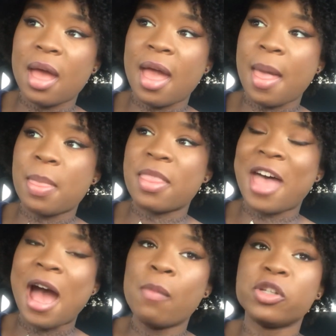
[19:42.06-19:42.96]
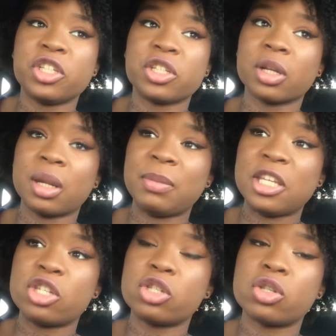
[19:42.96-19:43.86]
And that was just going to
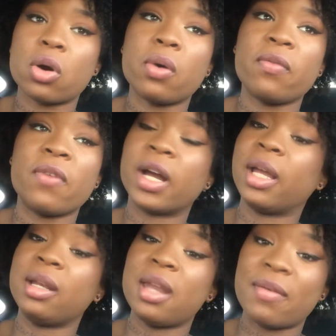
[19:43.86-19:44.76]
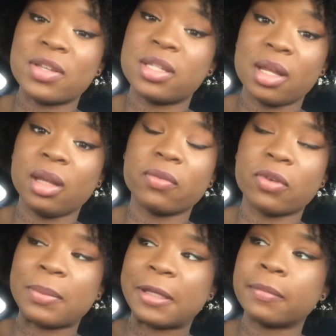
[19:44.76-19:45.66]
be so fucking devastating
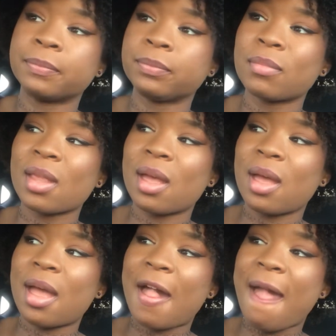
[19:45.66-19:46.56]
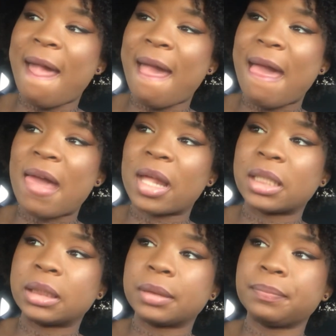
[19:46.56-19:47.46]
for me.
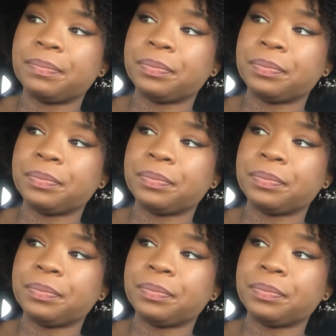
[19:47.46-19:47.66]
And